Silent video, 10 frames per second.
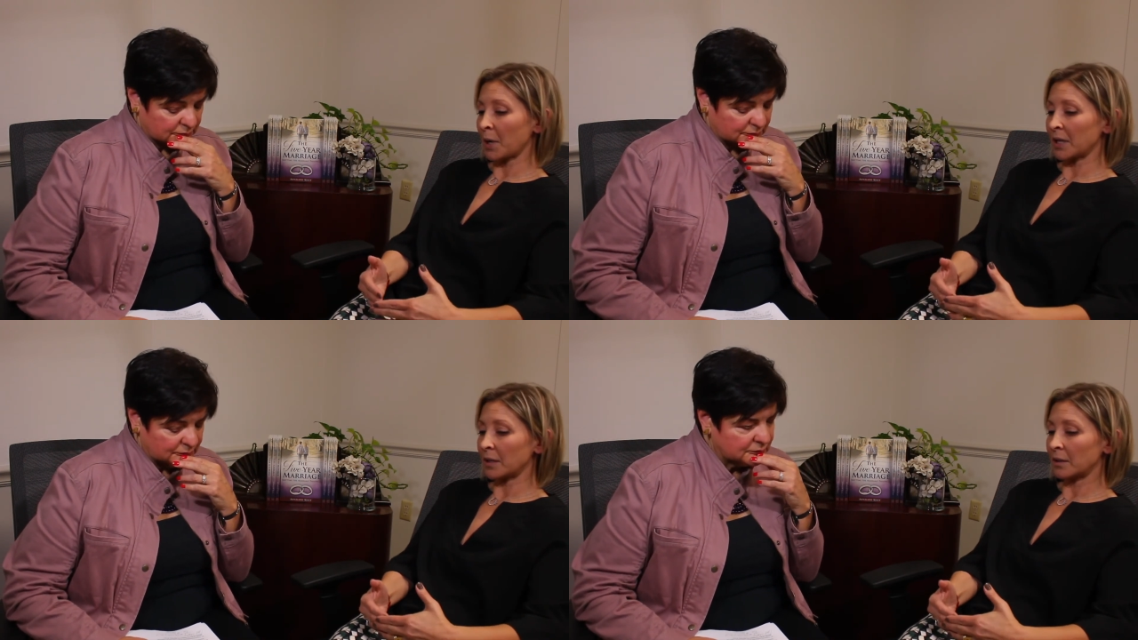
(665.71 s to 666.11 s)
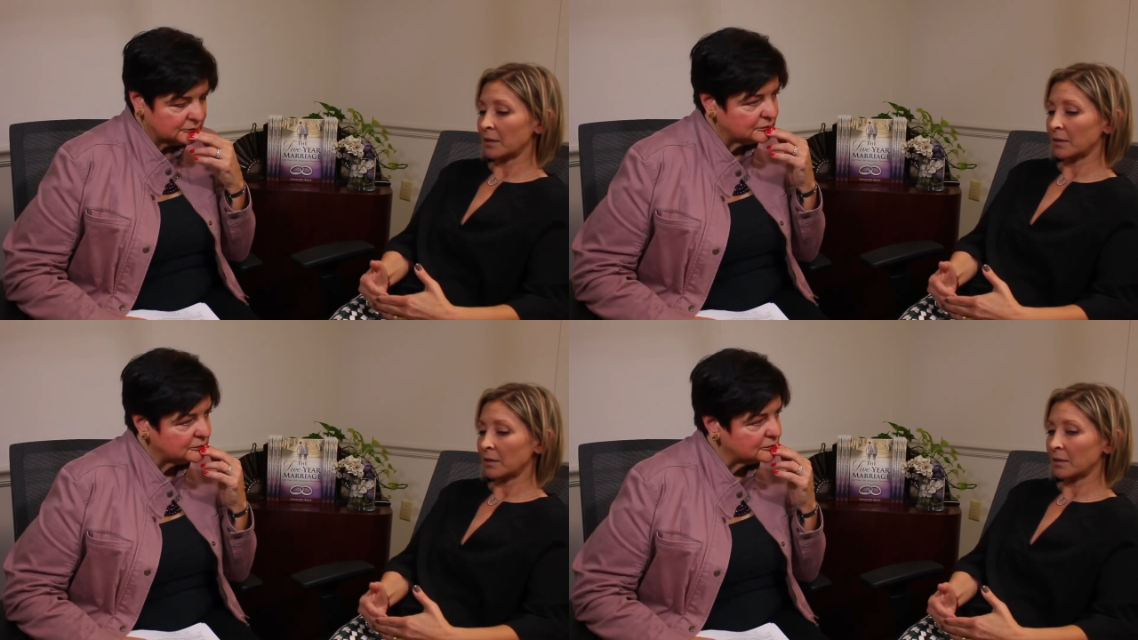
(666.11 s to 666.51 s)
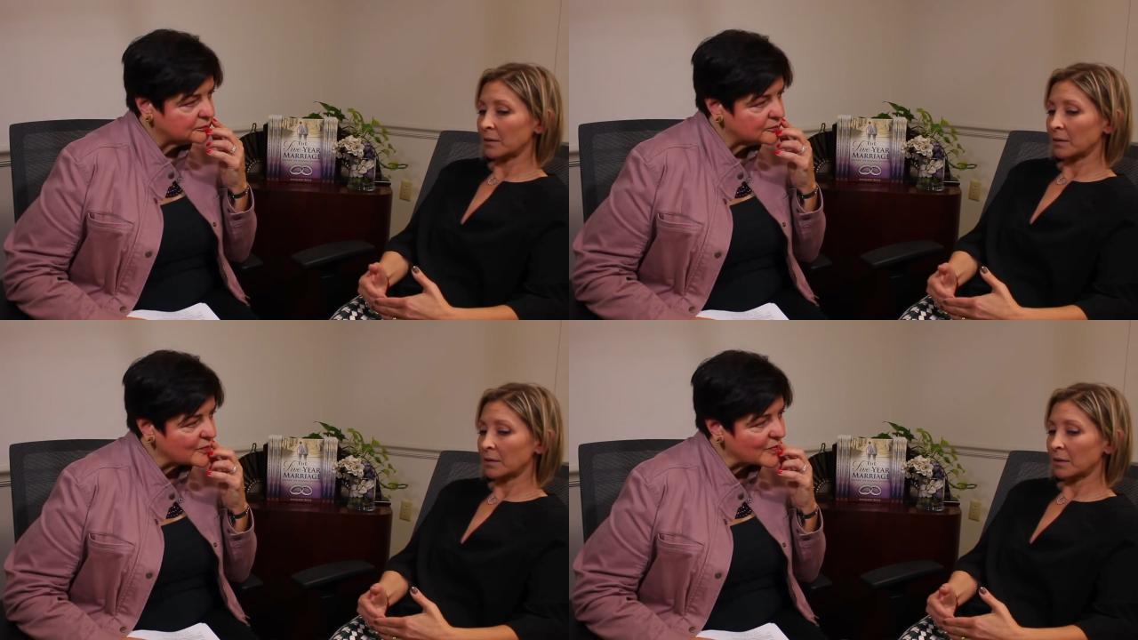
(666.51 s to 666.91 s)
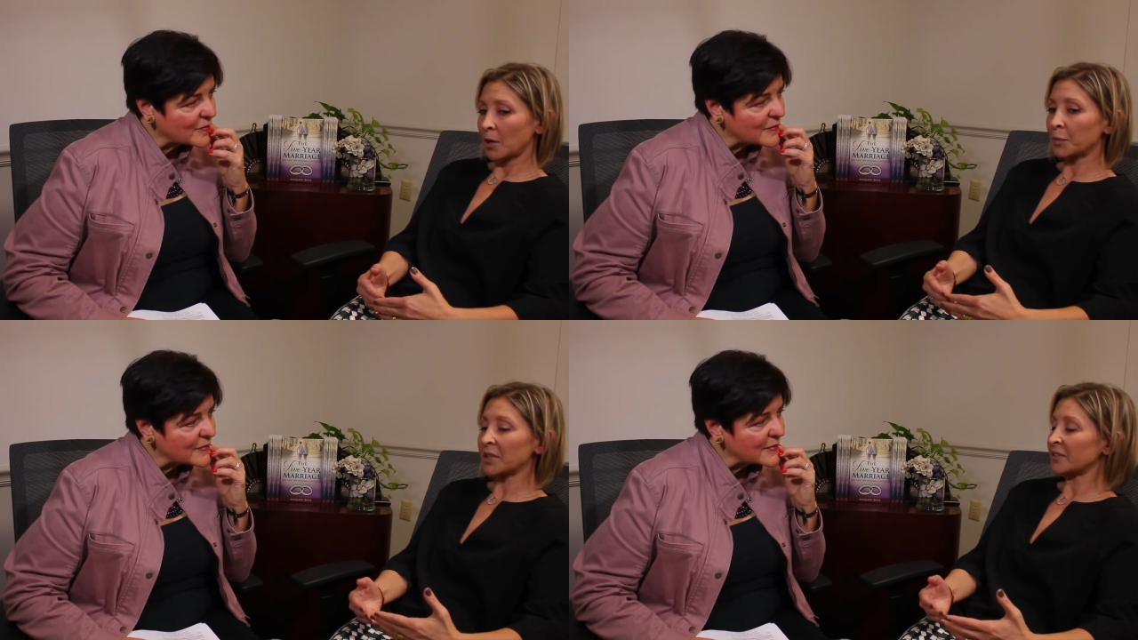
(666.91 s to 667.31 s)
Speaker 1: but
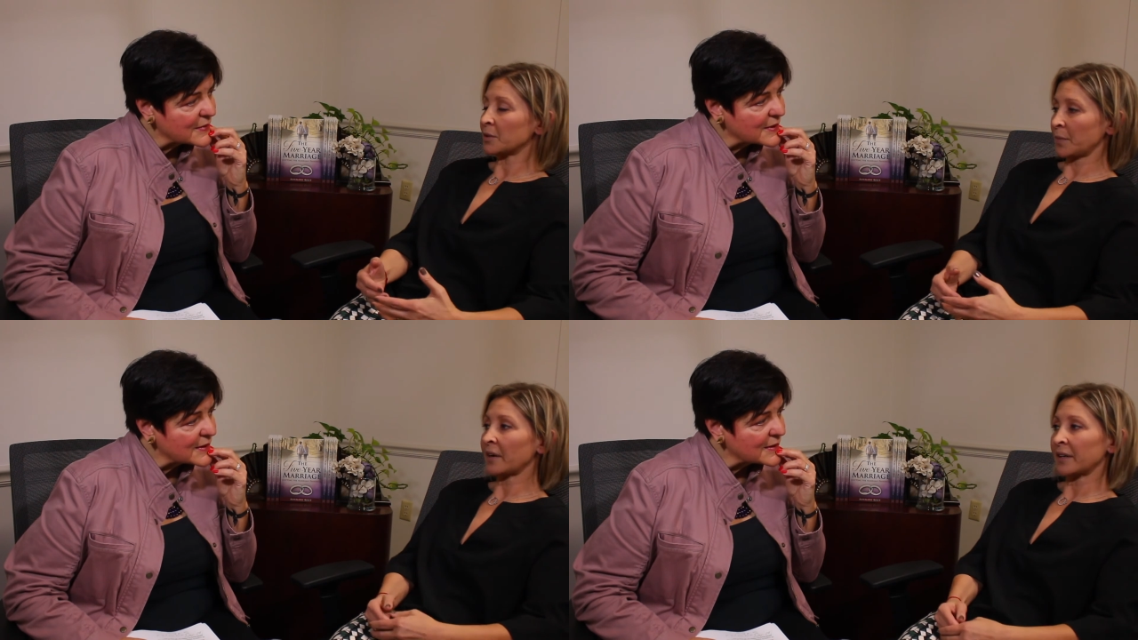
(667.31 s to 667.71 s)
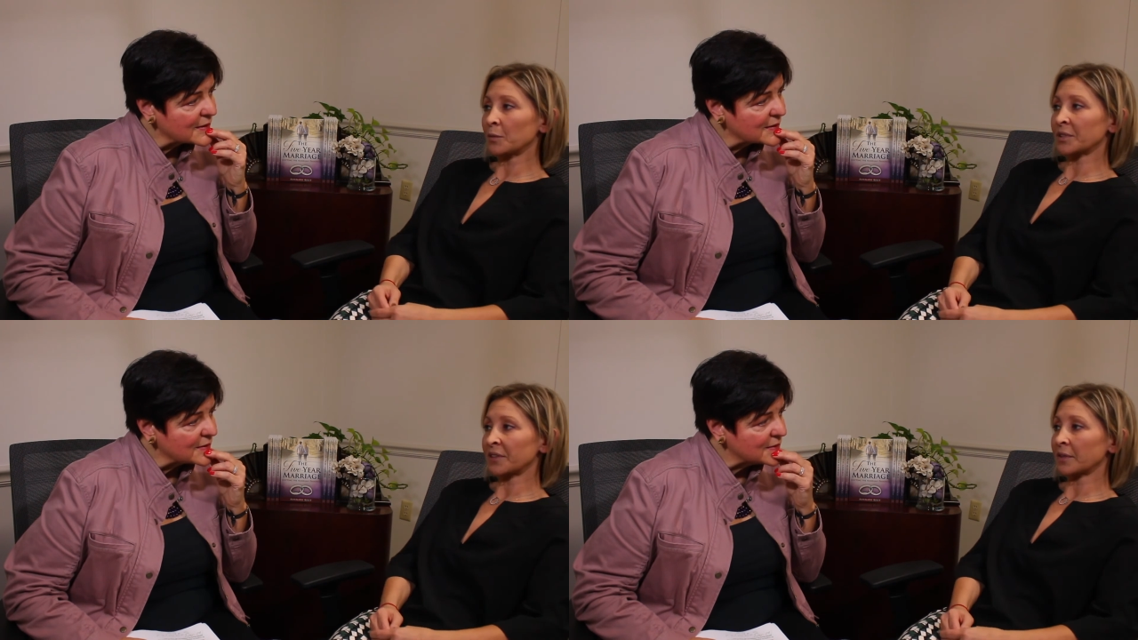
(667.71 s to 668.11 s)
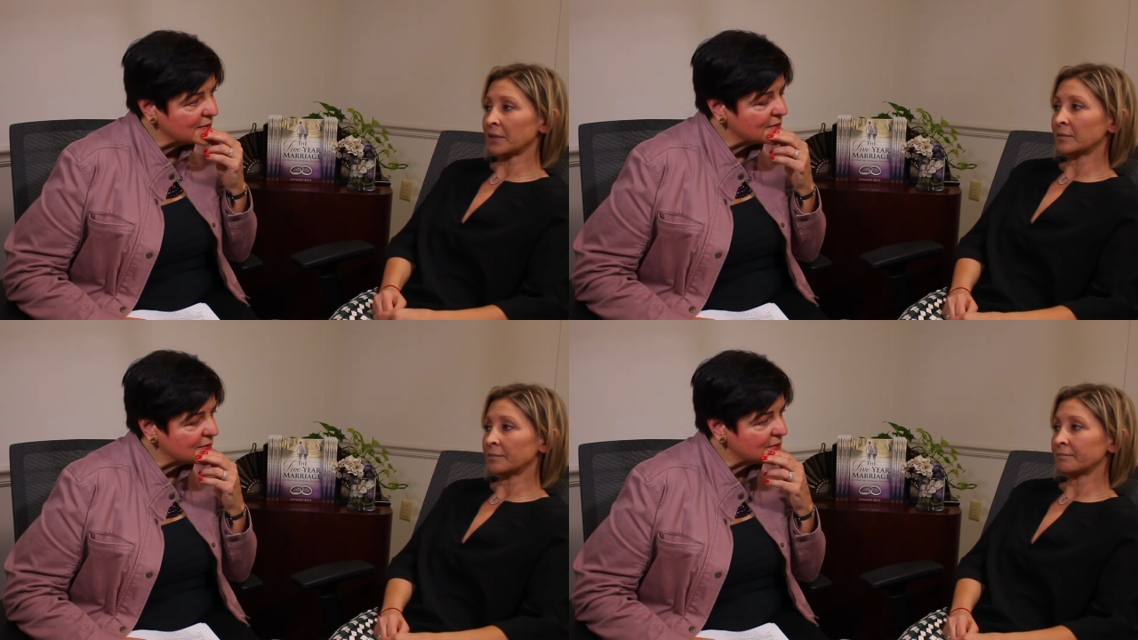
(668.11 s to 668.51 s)
our beliefs in parenting were different.